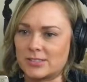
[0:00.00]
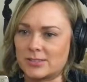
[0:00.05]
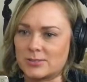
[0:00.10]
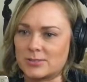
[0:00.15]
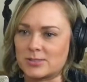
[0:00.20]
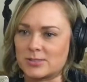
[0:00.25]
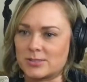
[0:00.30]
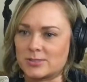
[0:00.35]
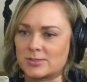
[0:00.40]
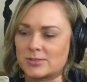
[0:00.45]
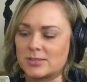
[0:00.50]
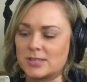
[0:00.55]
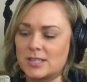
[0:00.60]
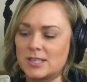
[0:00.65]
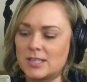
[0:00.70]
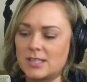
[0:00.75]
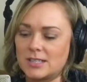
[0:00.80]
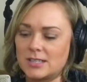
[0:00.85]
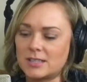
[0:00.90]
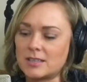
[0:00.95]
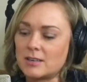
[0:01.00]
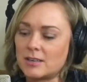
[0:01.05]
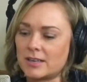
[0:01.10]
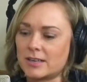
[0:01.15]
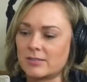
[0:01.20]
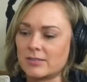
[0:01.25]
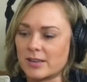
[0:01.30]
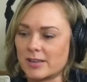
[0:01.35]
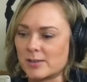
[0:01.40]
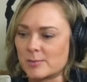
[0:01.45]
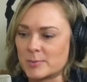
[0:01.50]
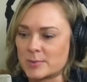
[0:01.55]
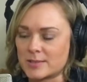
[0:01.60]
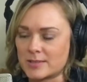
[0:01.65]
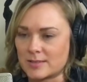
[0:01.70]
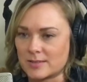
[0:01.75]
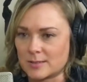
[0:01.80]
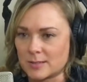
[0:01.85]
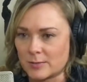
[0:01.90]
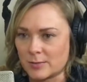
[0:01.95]
so no, I don't get up at
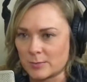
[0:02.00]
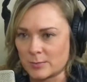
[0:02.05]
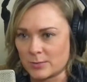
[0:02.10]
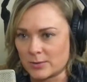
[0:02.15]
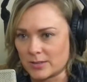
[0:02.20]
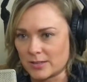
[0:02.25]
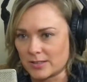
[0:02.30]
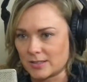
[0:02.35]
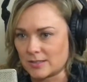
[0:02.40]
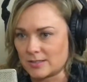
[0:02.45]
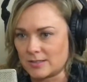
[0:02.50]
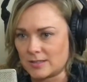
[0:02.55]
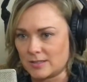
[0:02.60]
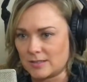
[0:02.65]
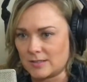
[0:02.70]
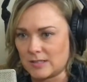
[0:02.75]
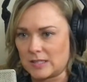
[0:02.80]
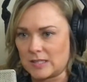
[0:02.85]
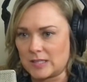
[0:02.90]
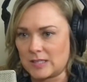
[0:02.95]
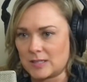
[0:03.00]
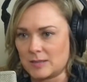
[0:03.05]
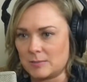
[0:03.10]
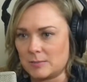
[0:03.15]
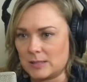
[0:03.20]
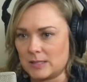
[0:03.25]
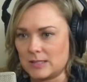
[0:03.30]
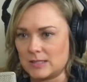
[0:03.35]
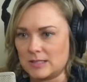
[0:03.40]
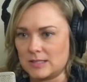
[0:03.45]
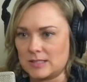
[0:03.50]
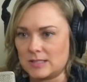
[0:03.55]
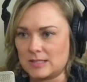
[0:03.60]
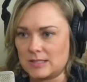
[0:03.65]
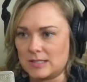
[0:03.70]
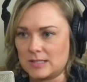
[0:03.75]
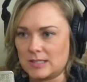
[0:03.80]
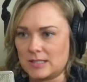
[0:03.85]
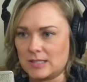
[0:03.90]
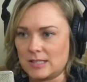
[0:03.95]
6 every morning and start writing, but
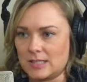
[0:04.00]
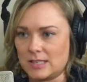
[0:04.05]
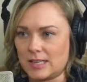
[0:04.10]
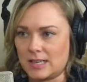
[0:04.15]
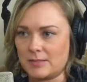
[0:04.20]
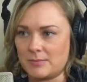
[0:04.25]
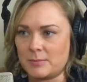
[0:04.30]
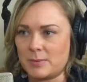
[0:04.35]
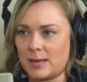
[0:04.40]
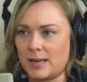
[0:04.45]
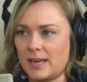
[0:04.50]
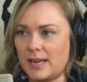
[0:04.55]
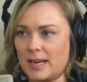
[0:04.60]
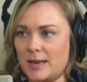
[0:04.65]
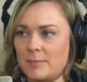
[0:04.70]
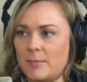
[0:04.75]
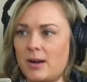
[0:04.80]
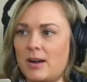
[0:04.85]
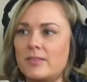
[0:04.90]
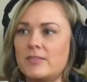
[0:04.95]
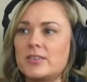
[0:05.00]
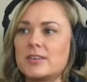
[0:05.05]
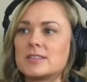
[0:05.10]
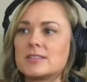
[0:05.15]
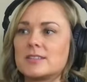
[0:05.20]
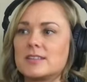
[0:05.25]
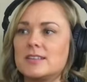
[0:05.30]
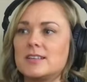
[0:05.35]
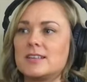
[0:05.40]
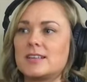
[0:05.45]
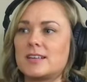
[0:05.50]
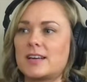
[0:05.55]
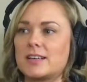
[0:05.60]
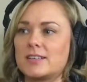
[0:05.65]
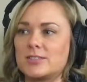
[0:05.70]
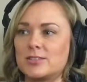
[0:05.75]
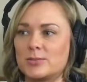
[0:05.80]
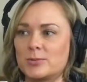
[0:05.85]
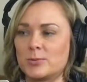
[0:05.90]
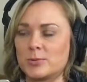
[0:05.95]
I'm obviously, I
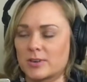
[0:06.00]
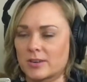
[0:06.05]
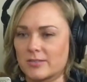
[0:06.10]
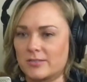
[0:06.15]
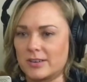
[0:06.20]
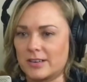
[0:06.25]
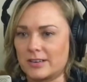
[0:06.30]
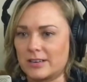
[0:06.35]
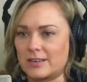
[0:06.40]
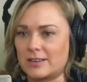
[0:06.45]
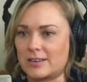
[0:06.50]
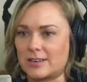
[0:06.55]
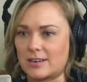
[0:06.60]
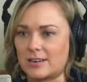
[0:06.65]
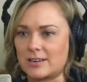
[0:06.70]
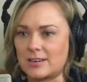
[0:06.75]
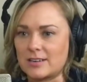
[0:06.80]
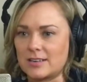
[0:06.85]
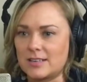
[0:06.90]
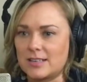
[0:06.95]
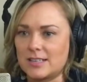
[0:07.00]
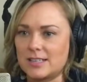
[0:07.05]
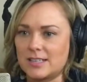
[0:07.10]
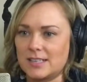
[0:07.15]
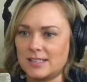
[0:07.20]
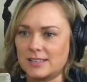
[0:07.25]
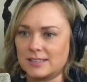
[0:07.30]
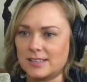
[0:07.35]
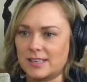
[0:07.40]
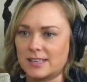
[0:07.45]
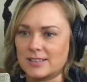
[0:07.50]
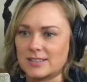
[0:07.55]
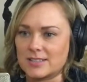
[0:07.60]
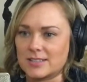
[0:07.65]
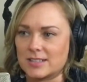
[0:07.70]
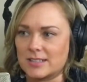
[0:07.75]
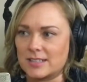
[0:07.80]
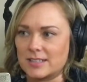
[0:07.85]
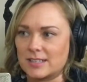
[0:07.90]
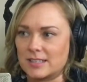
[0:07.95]
do work very hard, and that is
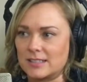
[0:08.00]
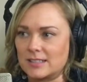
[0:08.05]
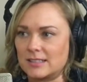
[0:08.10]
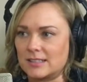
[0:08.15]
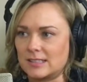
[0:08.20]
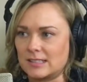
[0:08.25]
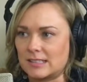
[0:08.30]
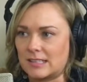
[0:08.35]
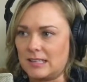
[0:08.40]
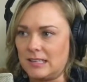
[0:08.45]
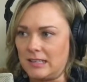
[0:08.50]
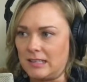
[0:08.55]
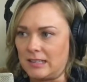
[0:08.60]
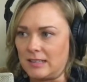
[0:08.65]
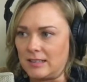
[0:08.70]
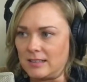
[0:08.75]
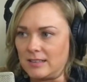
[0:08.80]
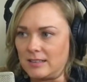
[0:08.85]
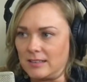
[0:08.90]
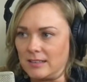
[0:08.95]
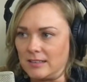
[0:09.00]
like the key,